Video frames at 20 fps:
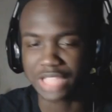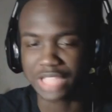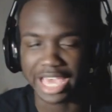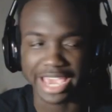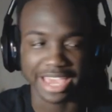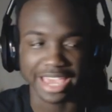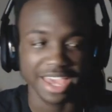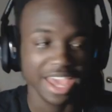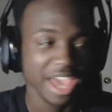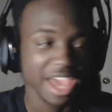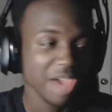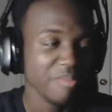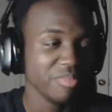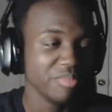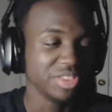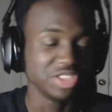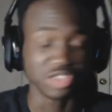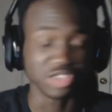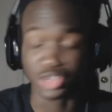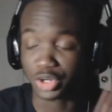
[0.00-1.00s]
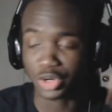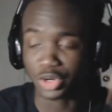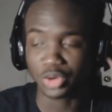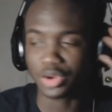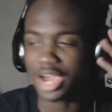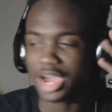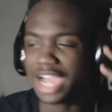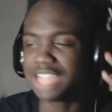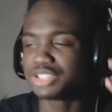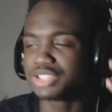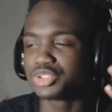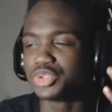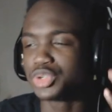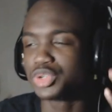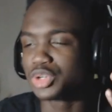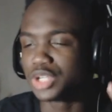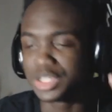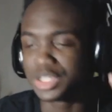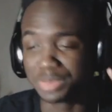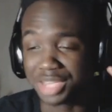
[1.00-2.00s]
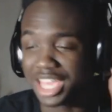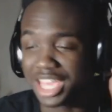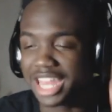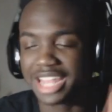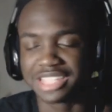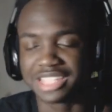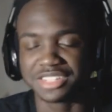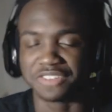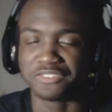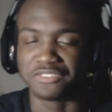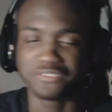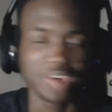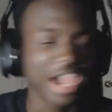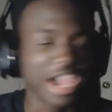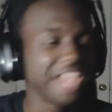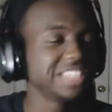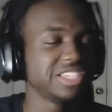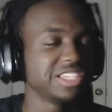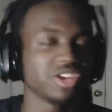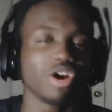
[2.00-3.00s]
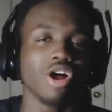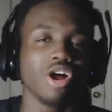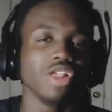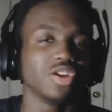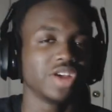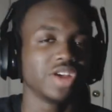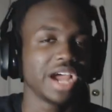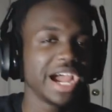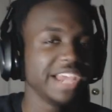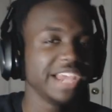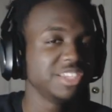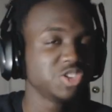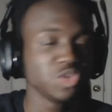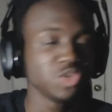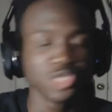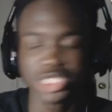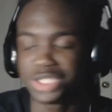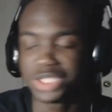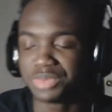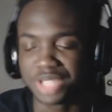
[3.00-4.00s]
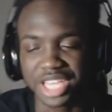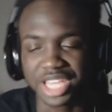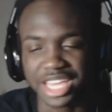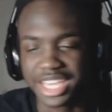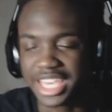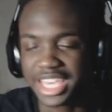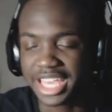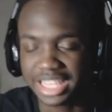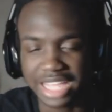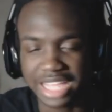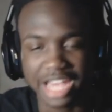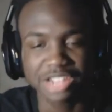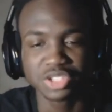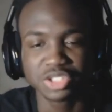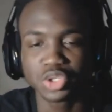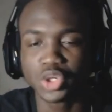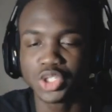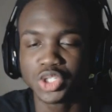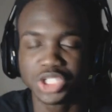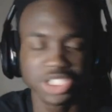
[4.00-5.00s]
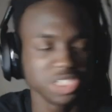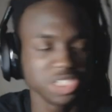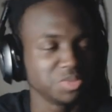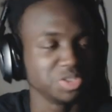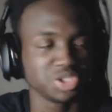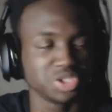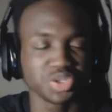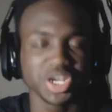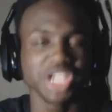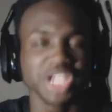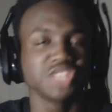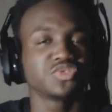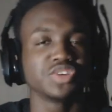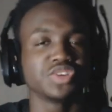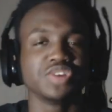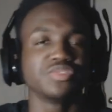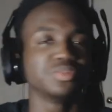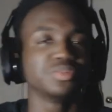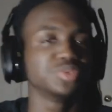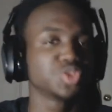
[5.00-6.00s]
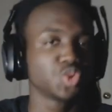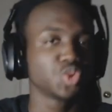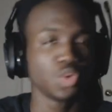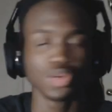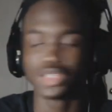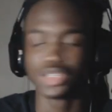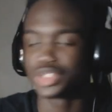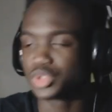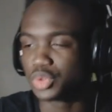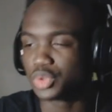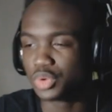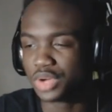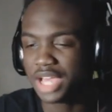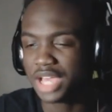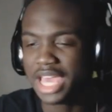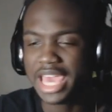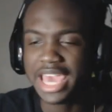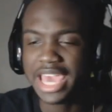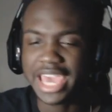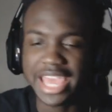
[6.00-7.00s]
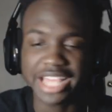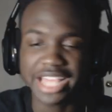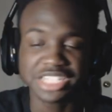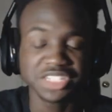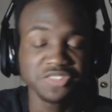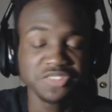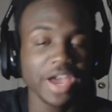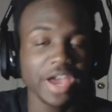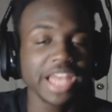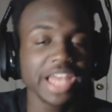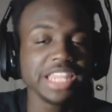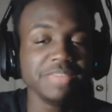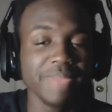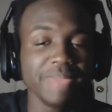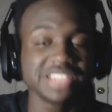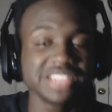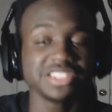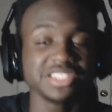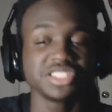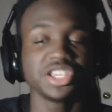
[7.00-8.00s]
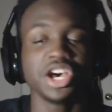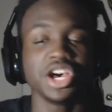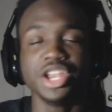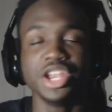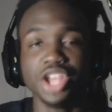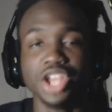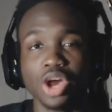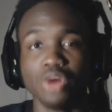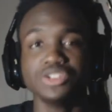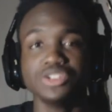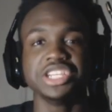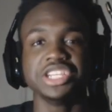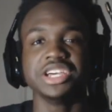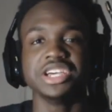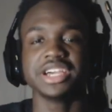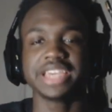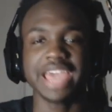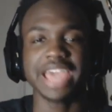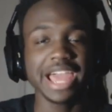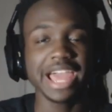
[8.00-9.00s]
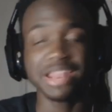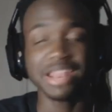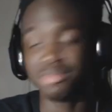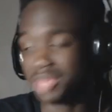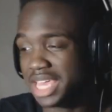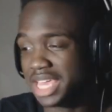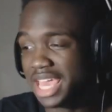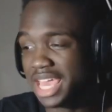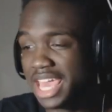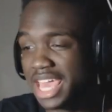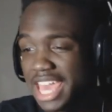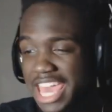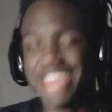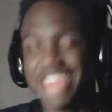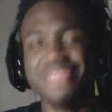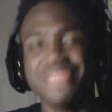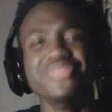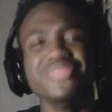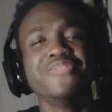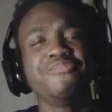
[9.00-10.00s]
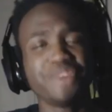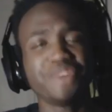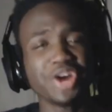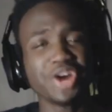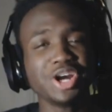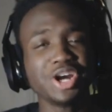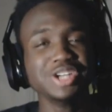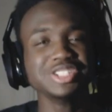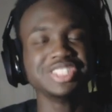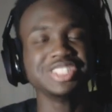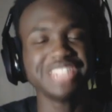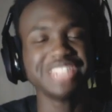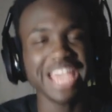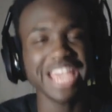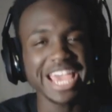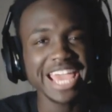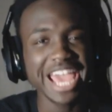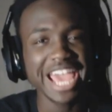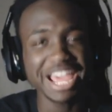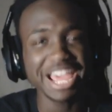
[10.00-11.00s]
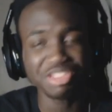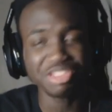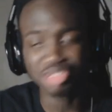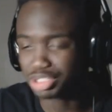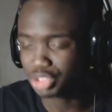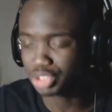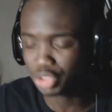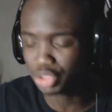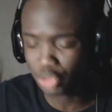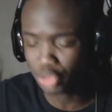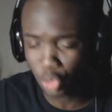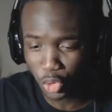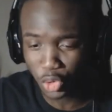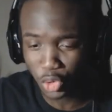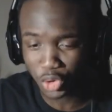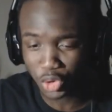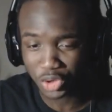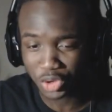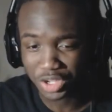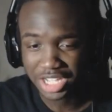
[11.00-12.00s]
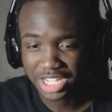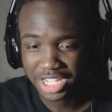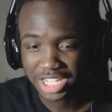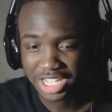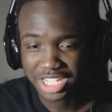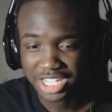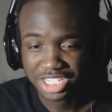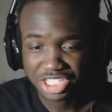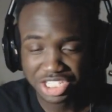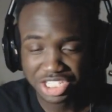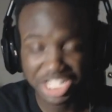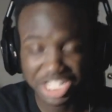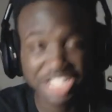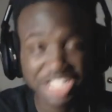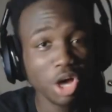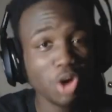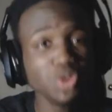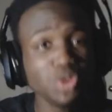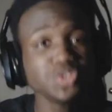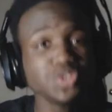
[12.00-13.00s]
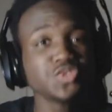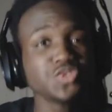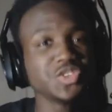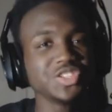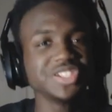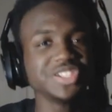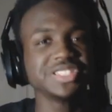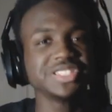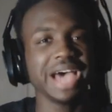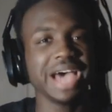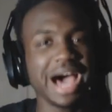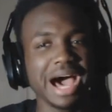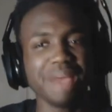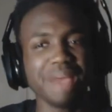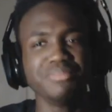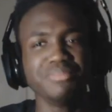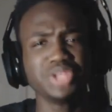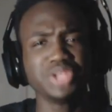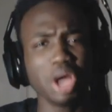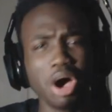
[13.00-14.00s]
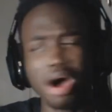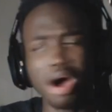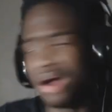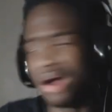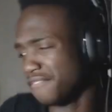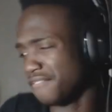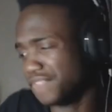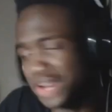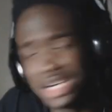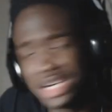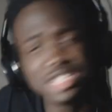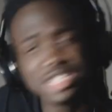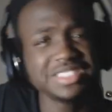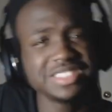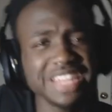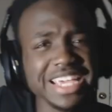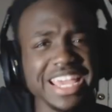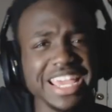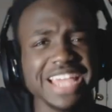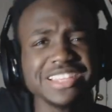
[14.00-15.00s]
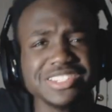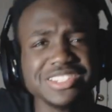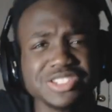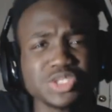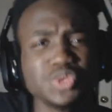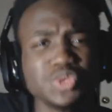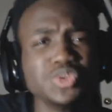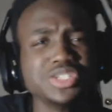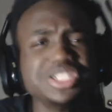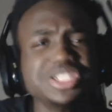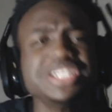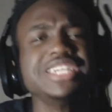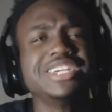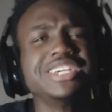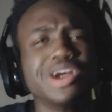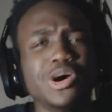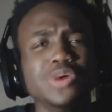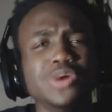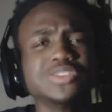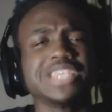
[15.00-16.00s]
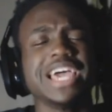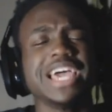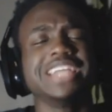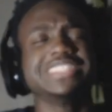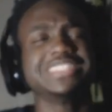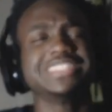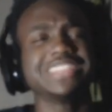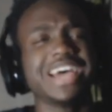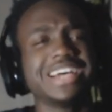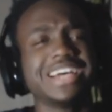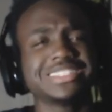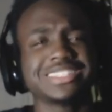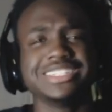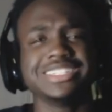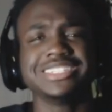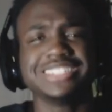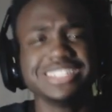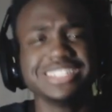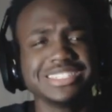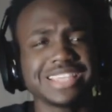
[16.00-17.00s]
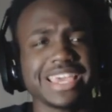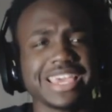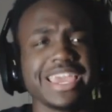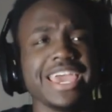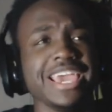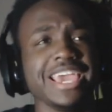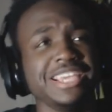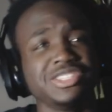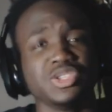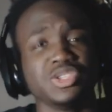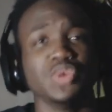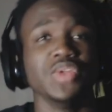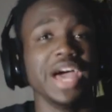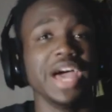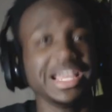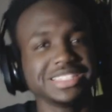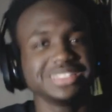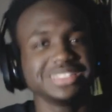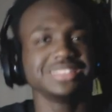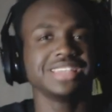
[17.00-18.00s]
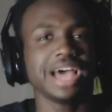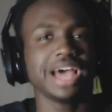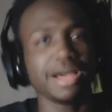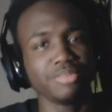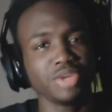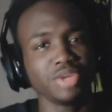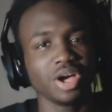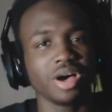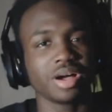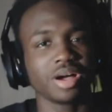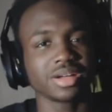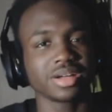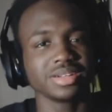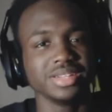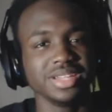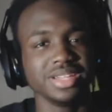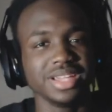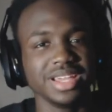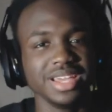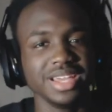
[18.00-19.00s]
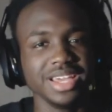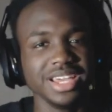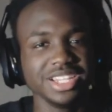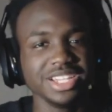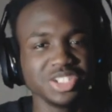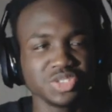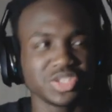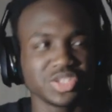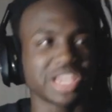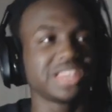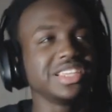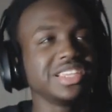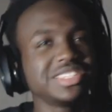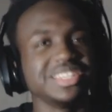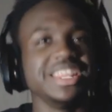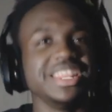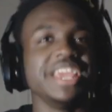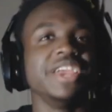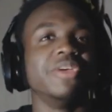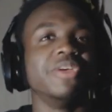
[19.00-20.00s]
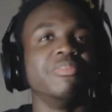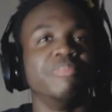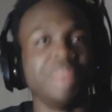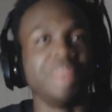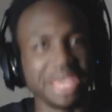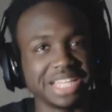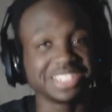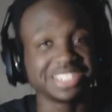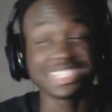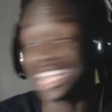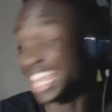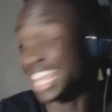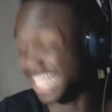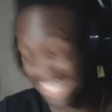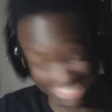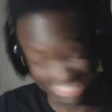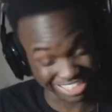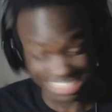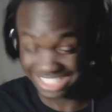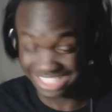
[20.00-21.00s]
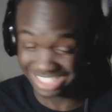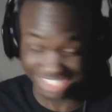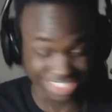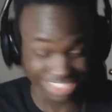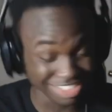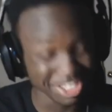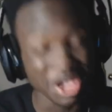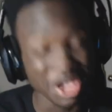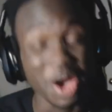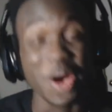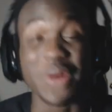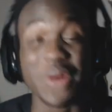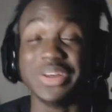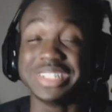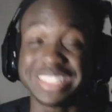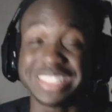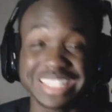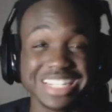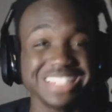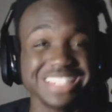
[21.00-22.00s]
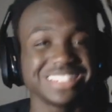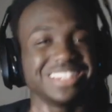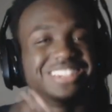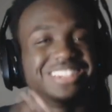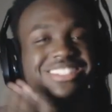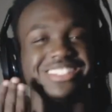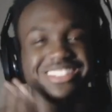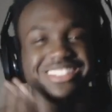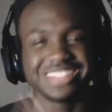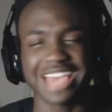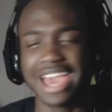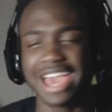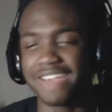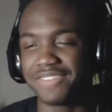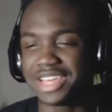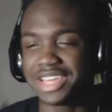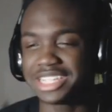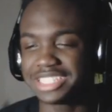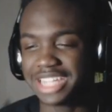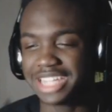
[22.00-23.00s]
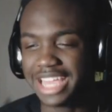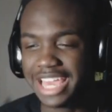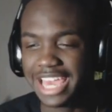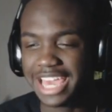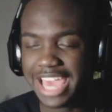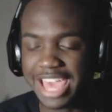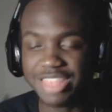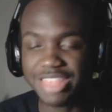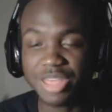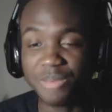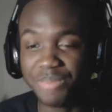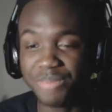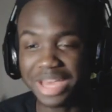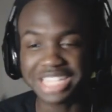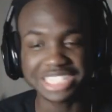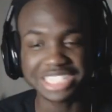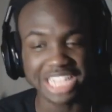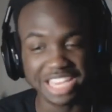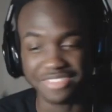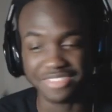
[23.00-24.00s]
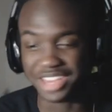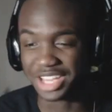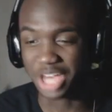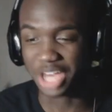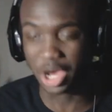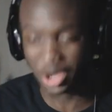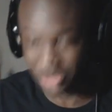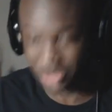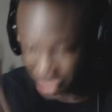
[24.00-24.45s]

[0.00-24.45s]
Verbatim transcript: who's like the girl, high school girl, has been getting into fights at all her high school. She's been getting kicked out of school. She's been transferring from school to school. And she finally makes it to Honnouji Academy. And first day at the school, she goes for the top dog. First day at the school, she goes at Satsuki. She's like, hey, so that's the top dog. She's like, listen here, bitch. And she's just, yo, she's a savage. And the bitch even